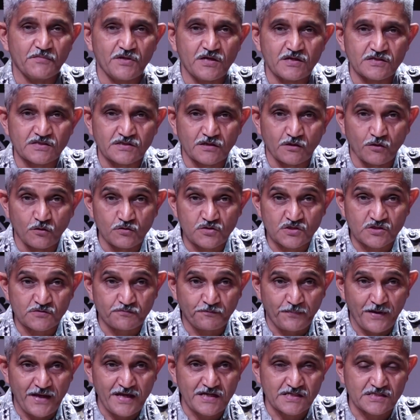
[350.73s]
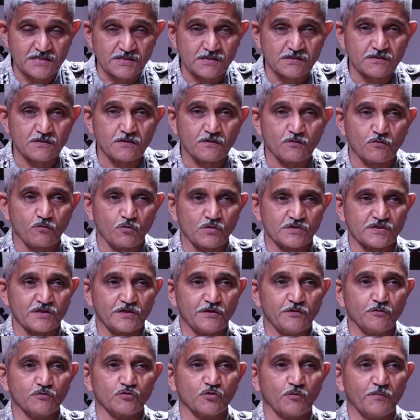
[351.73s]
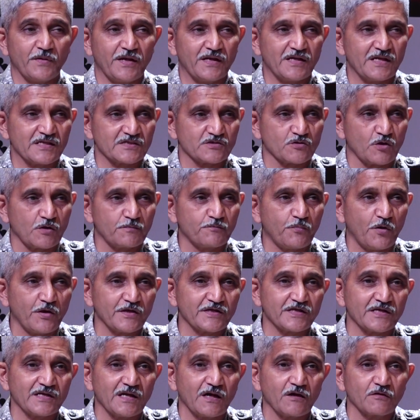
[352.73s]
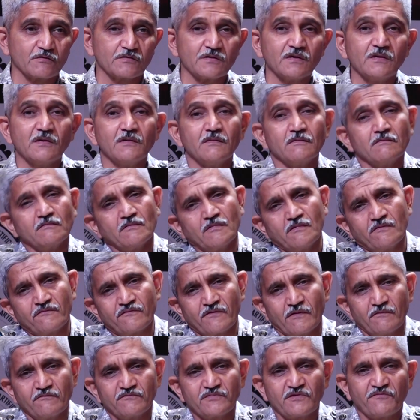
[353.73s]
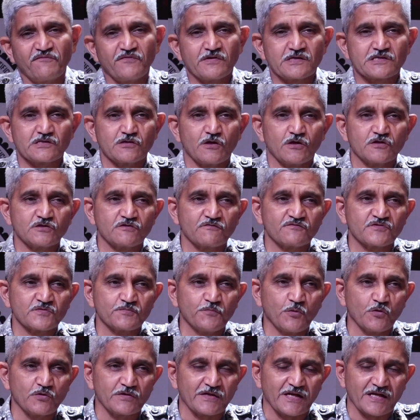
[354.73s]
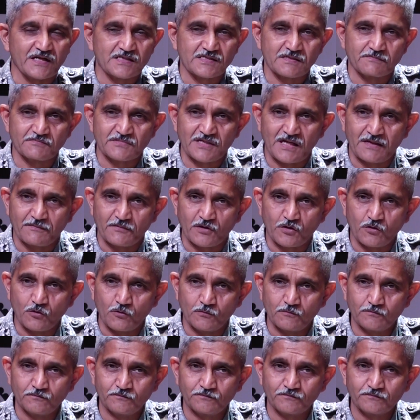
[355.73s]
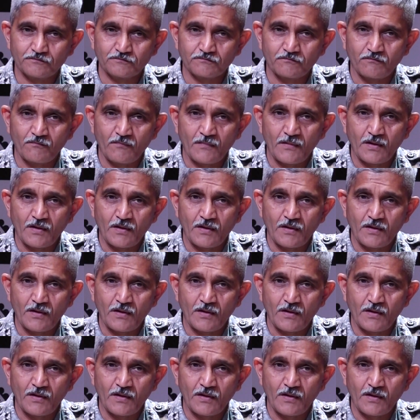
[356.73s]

Some years ago, space was a new domain, as got pointed out from the first launch of Sputnik some time ago.